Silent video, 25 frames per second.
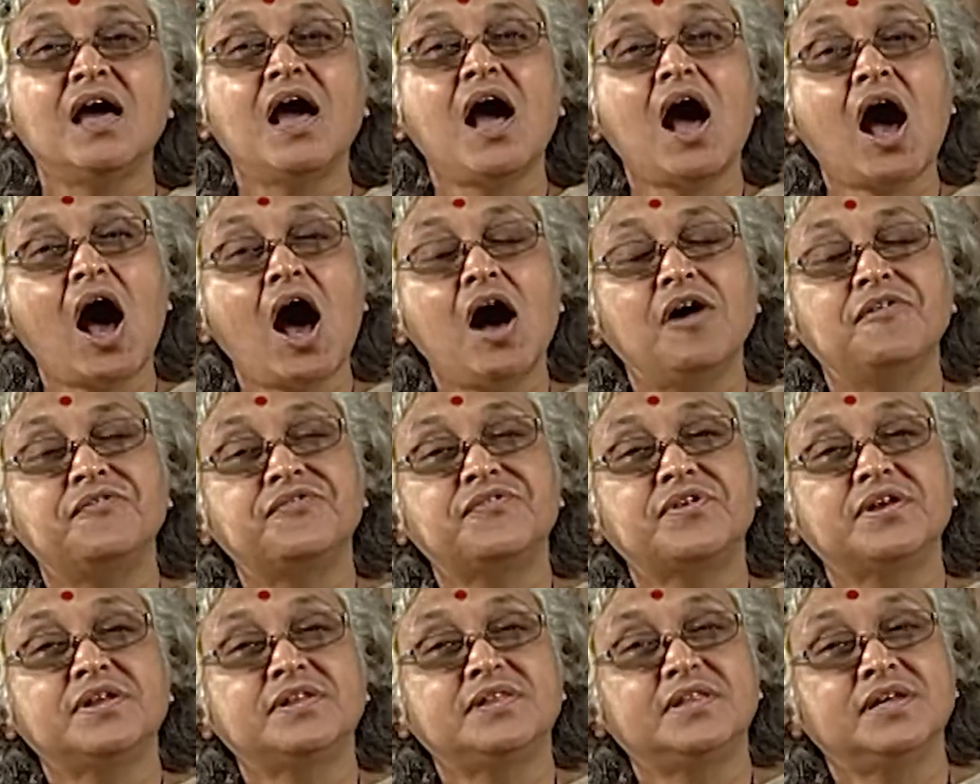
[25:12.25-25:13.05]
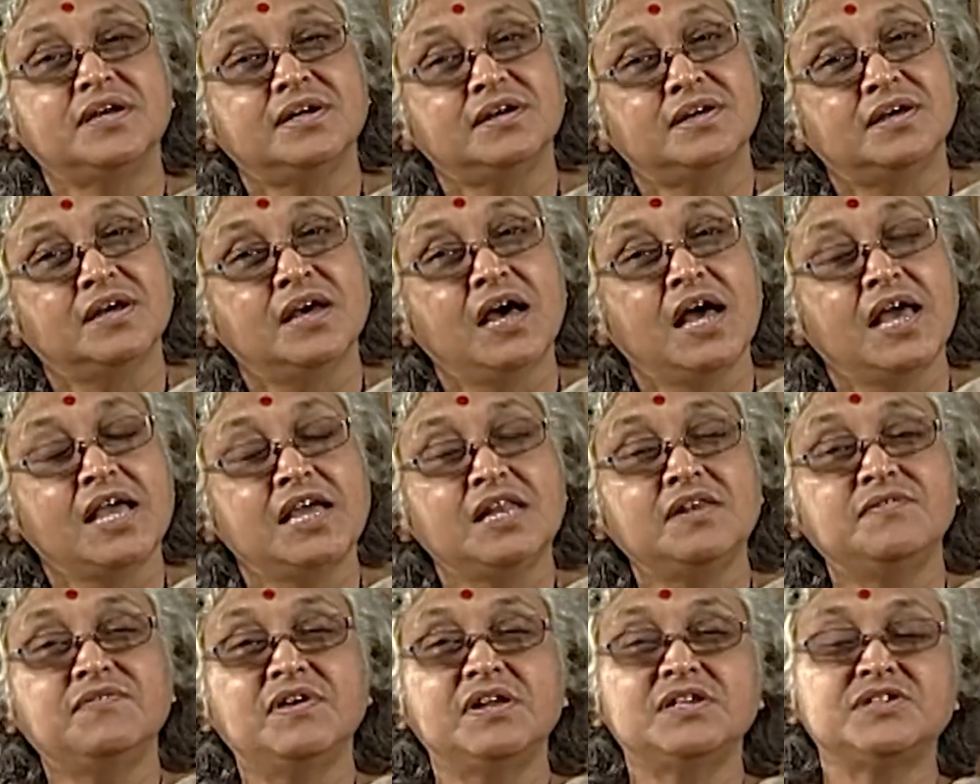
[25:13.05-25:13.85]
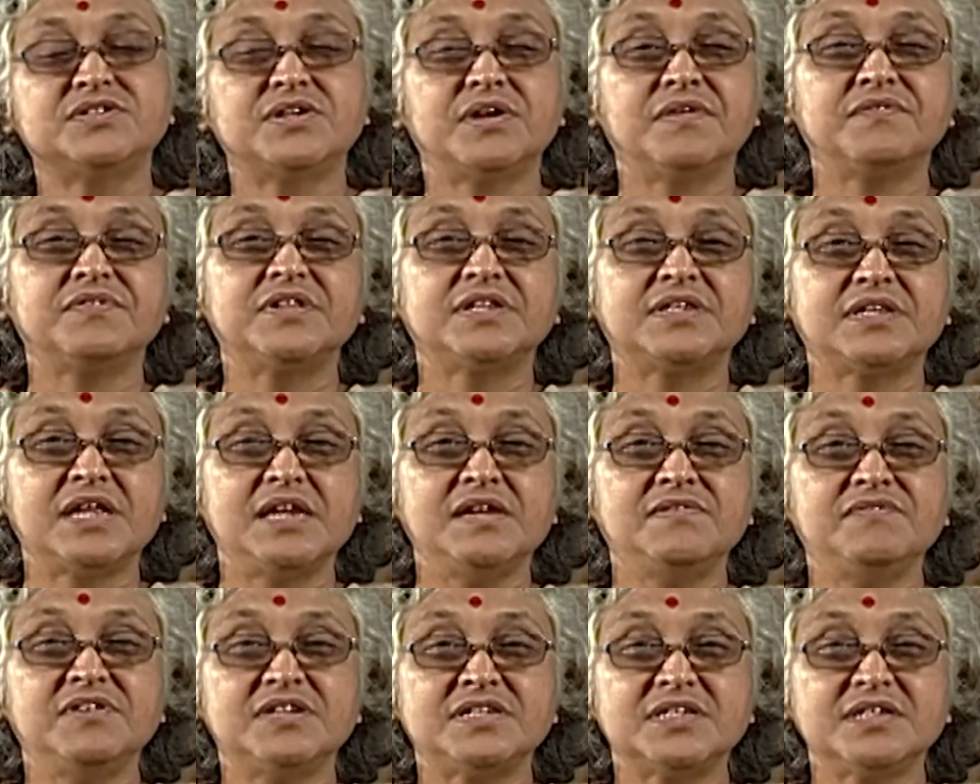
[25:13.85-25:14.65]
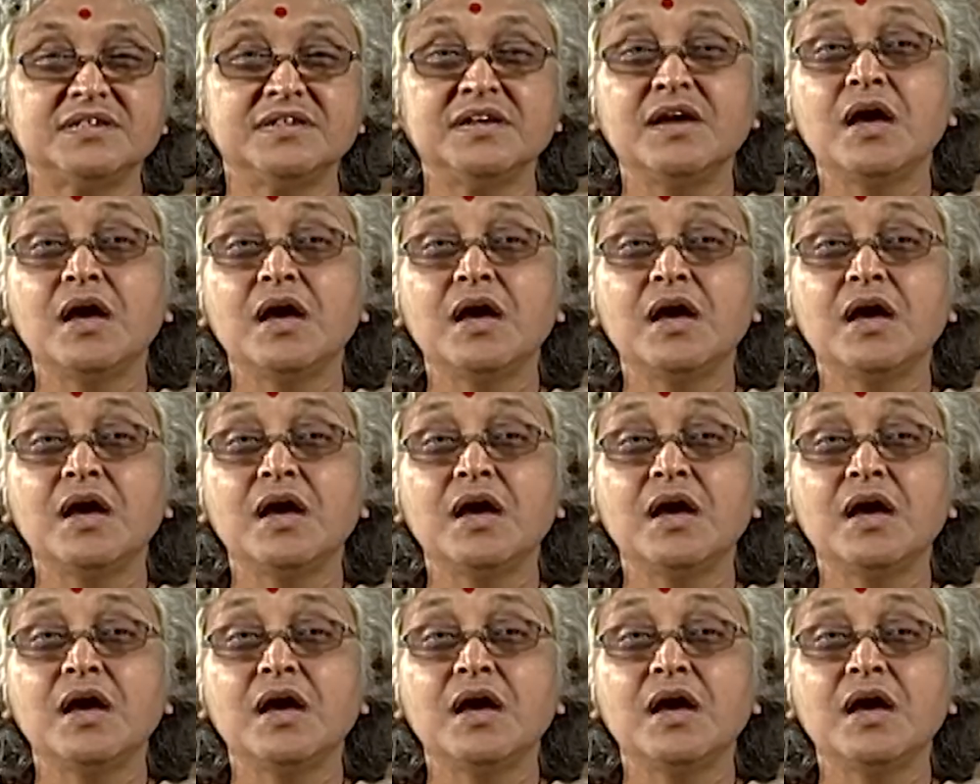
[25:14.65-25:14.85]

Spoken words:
after the invention of the television,